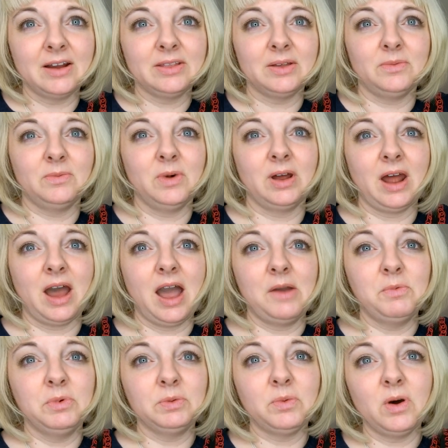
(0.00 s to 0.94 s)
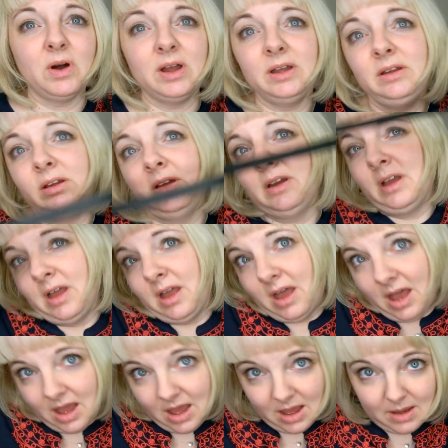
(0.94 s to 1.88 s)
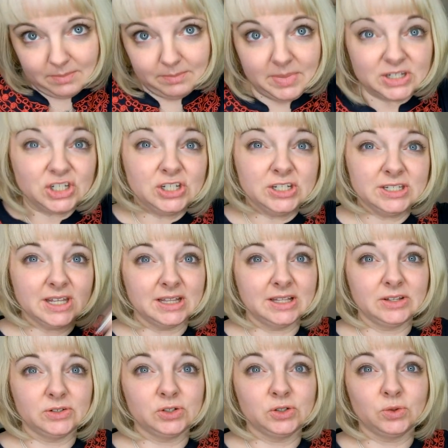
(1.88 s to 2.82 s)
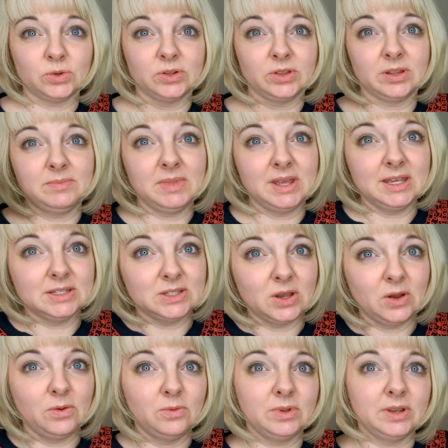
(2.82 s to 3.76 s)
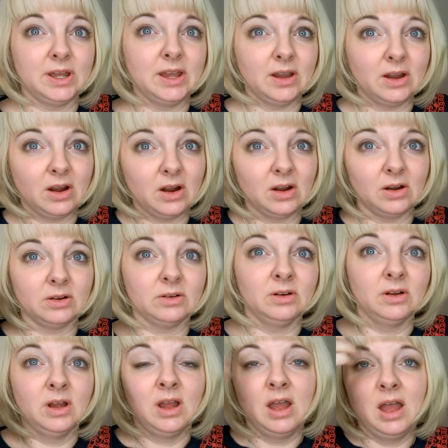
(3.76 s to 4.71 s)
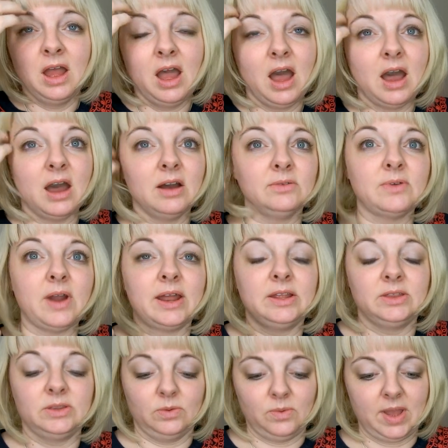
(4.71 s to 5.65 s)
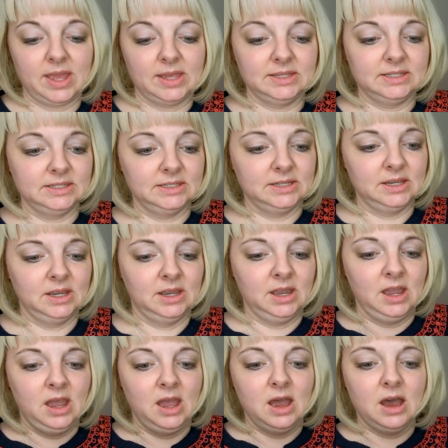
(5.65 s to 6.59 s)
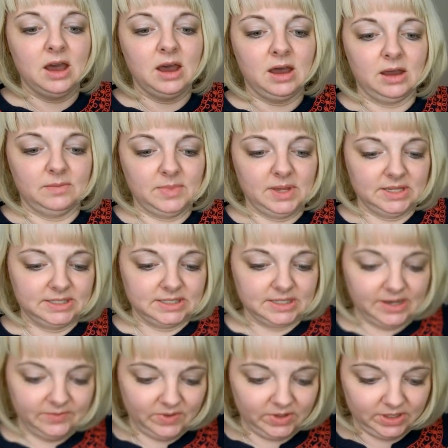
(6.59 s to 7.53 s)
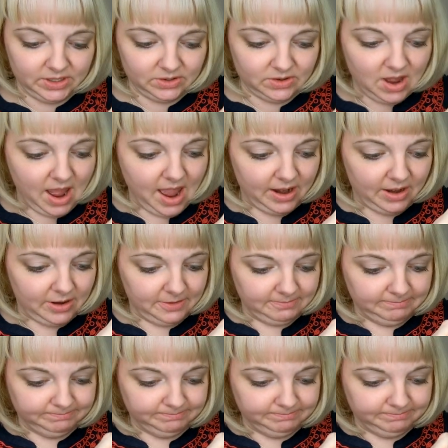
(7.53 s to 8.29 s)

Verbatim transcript: than what I would want, but she's a little shorter than me, so it would hit her right at the waist. Instead of a little higher.